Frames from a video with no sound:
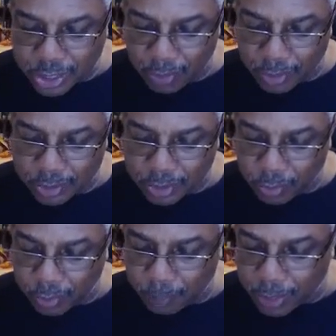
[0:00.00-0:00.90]
in terror as
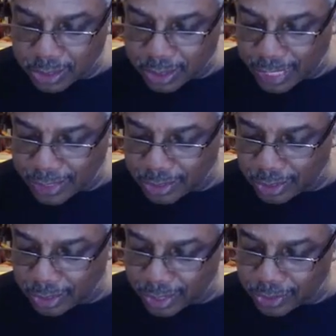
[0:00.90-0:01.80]
Tony punched Snatch in
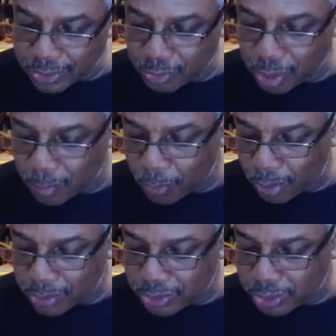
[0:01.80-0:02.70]
the gut and struck him
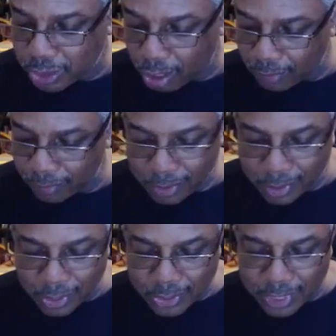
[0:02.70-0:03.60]
across the jaw.
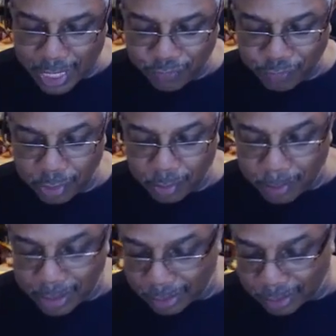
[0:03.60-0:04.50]
Snatch fell
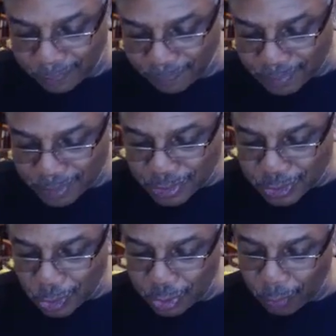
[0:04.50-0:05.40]
immediately.
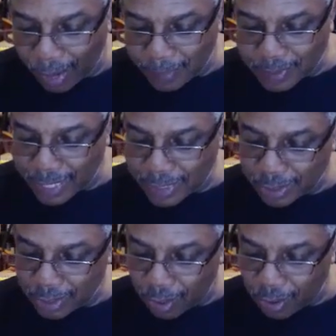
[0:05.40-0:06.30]
Tony grabbed
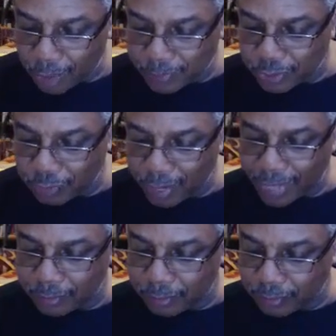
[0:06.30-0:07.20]
Snatch under the arms and
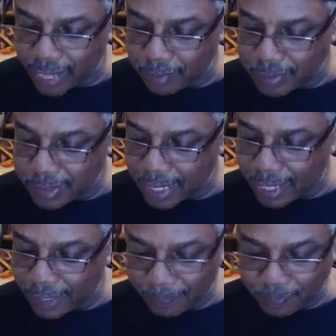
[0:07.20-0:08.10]
dragged him
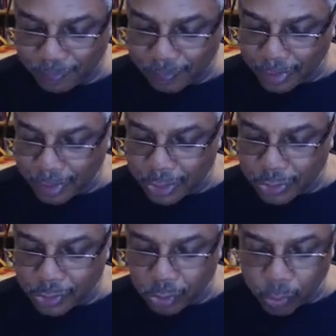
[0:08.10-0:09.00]
inside.
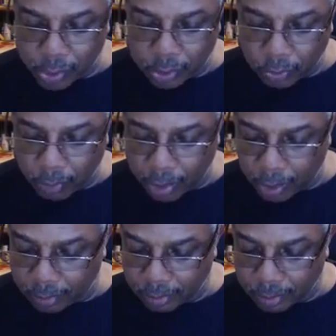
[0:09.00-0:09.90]
He took a quick look
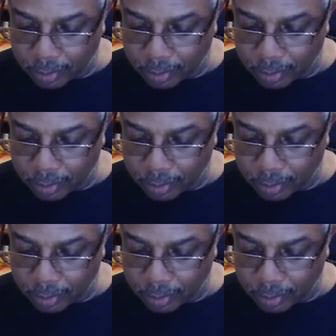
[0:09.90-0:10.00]
around.